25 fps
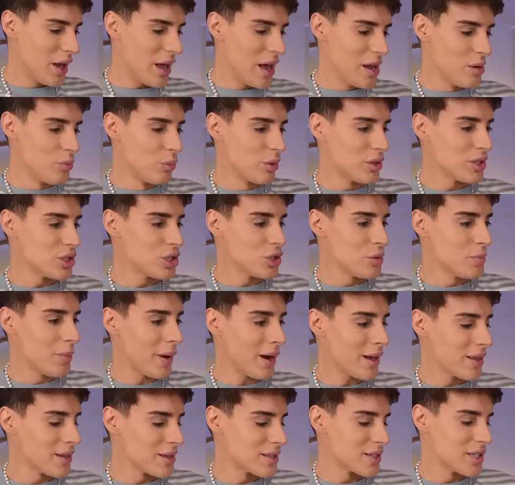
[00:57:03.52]
And once you
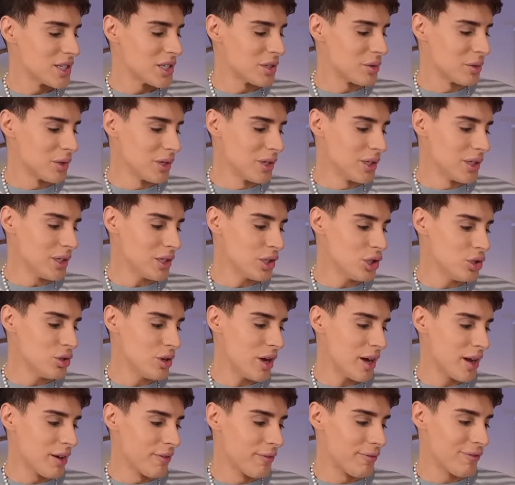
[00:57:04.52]
buy the cereal, you
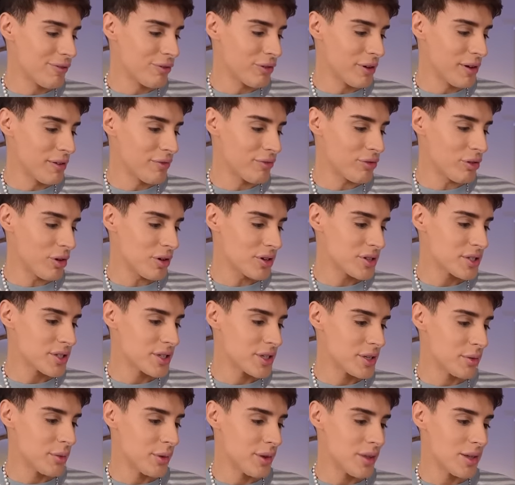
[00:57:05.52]
get a free
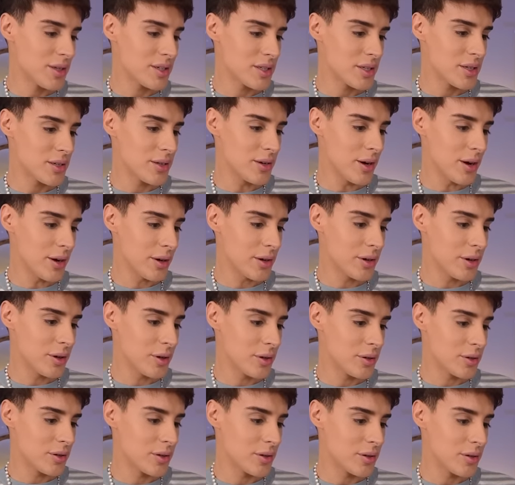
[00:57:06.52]
Frosty with this QR
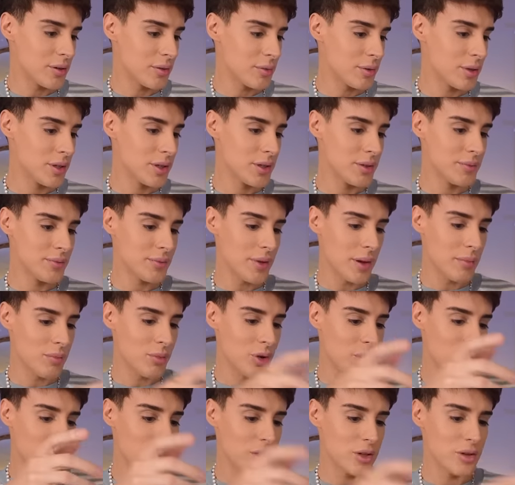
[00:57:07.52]
code. Well, I'm
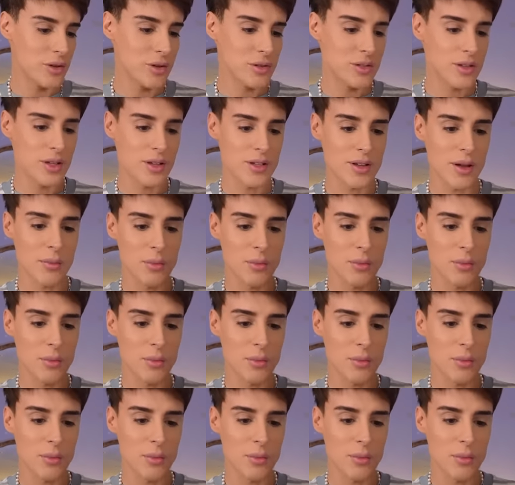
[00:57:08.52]
not gonna use it.